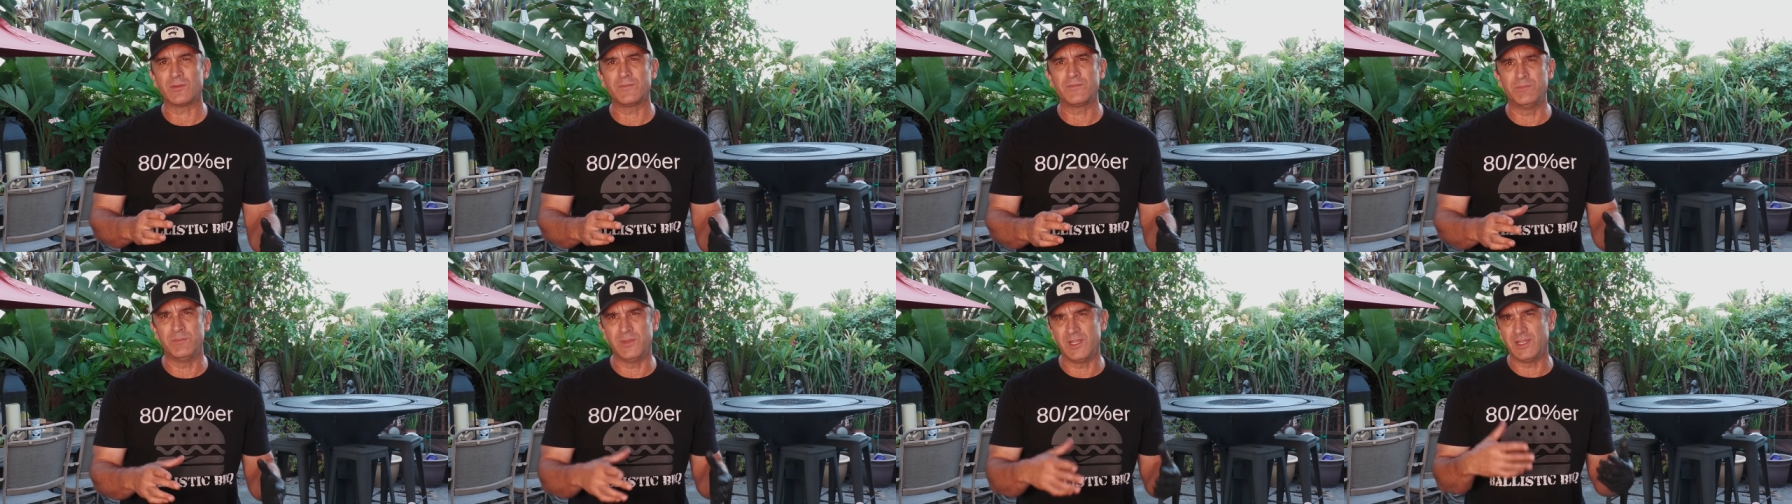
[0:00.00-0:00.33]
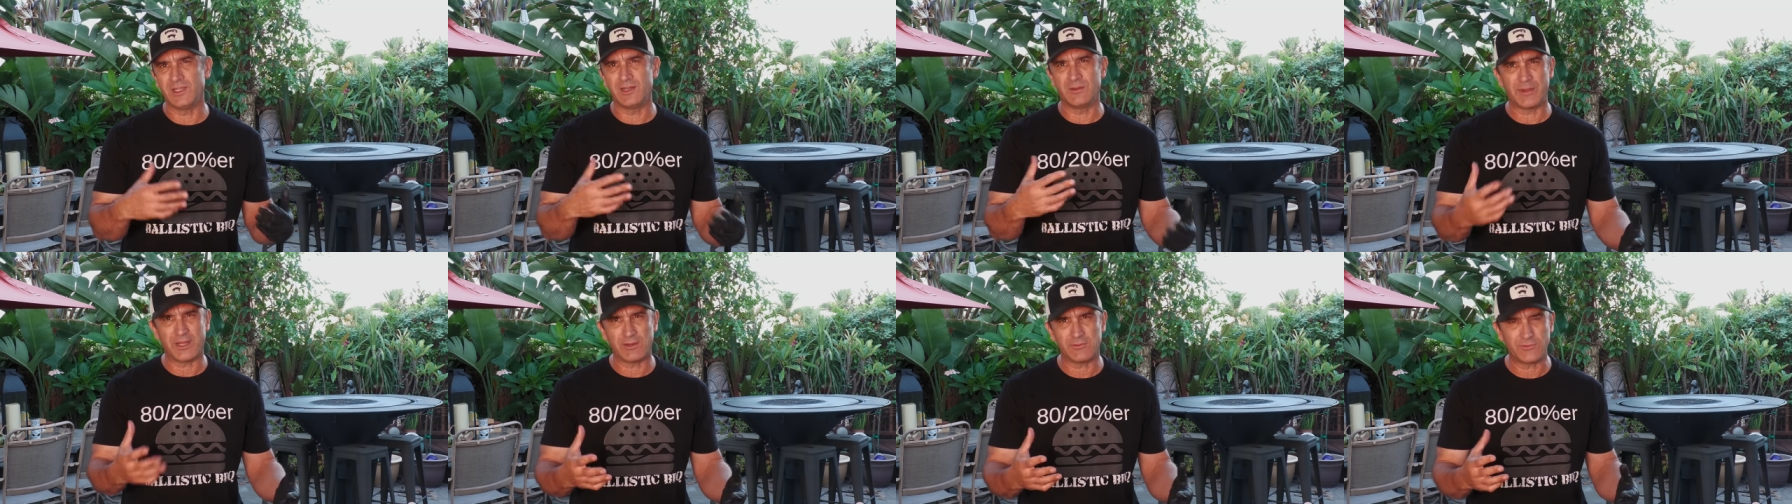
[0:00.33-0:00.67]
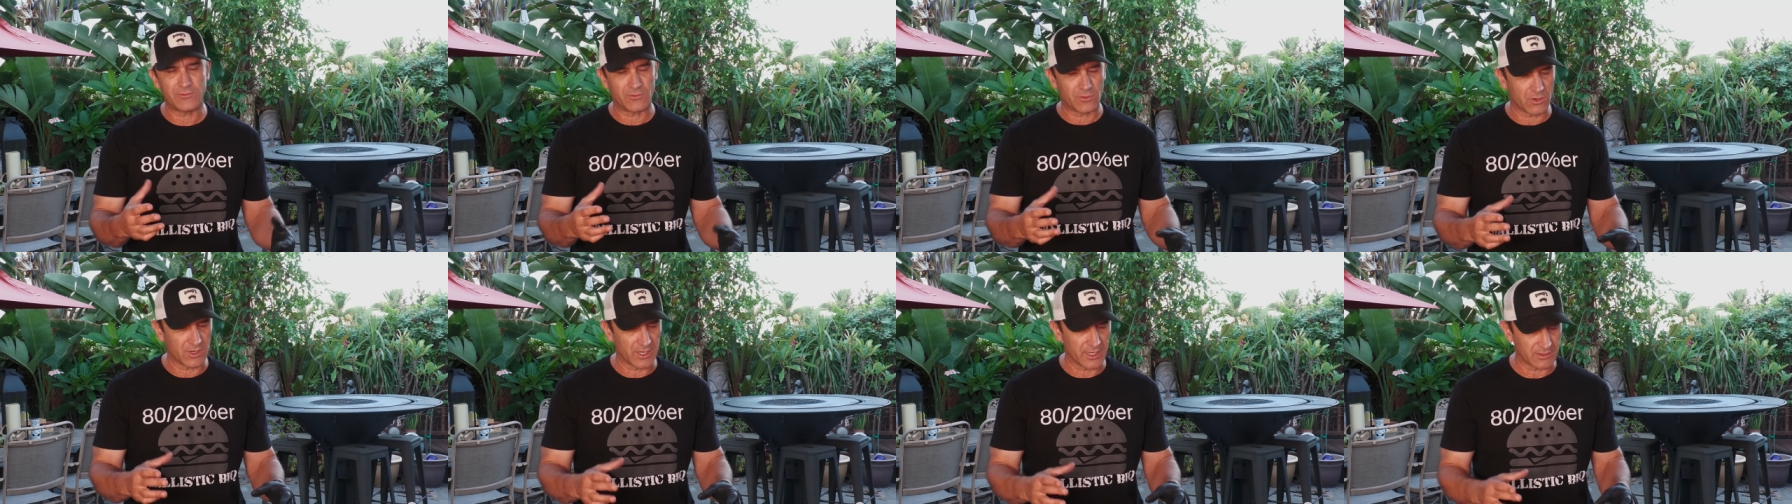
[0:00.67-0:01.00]
of meat, about
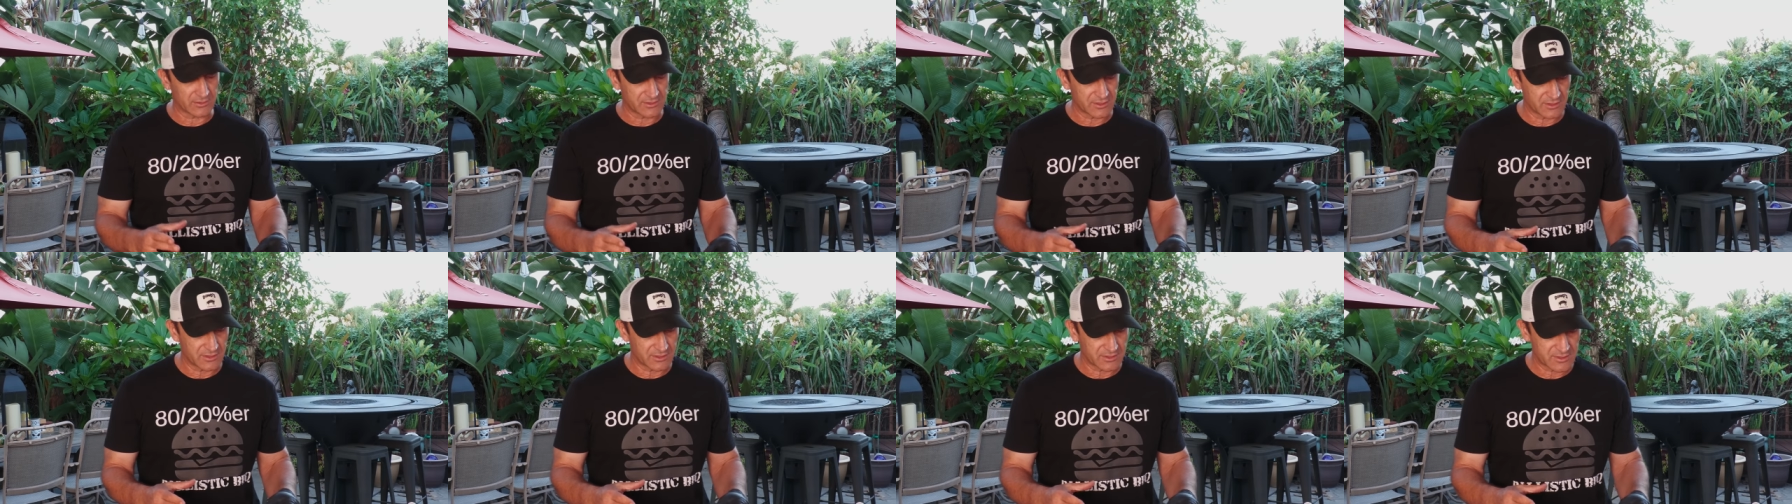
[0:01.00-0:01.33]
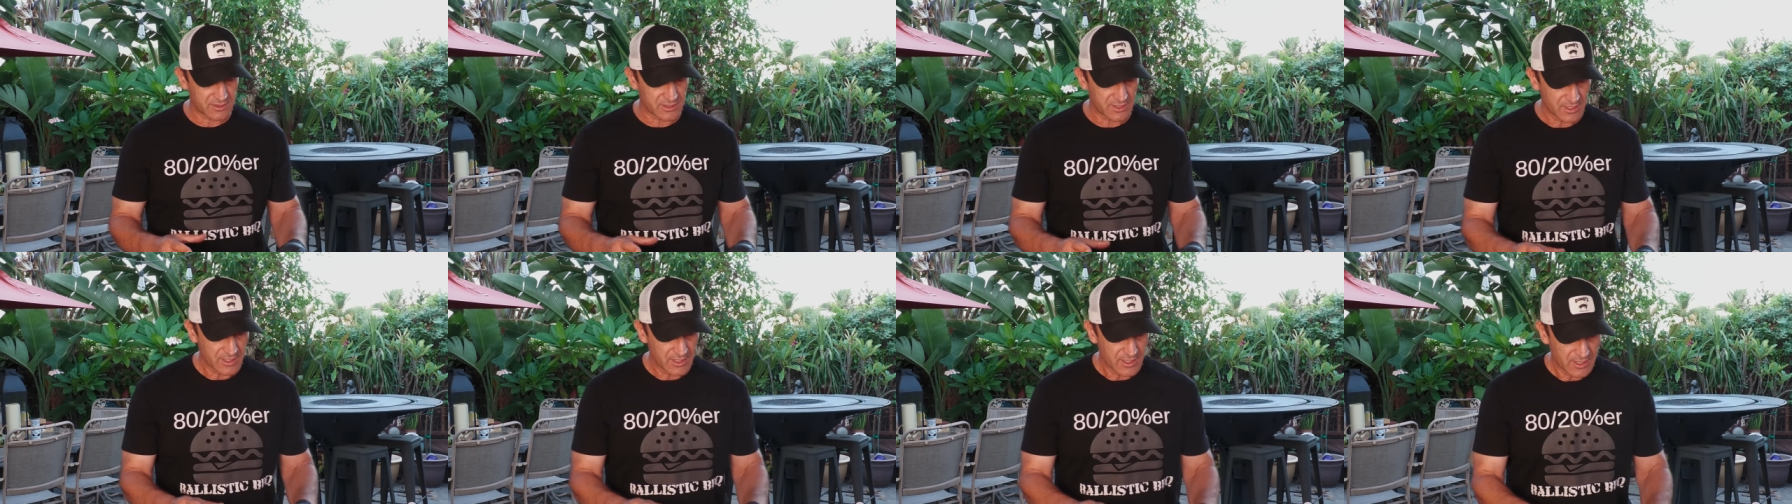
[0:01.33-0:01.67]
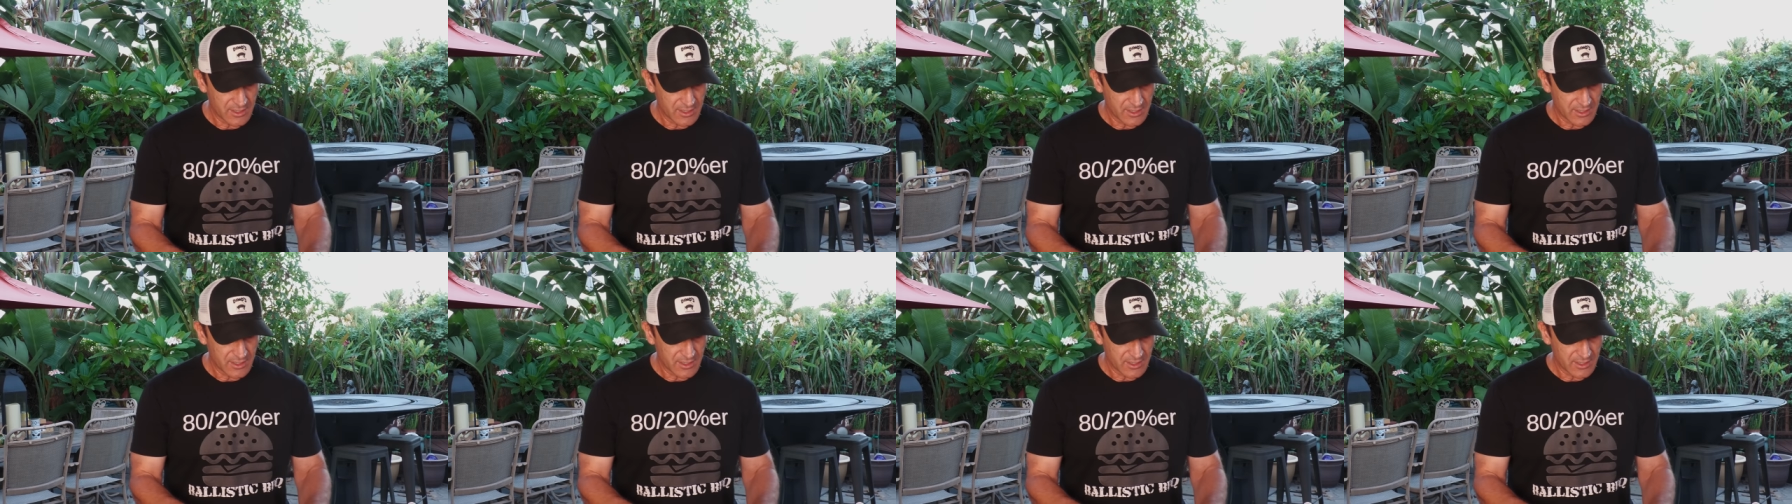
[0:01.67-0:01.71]
four ounces.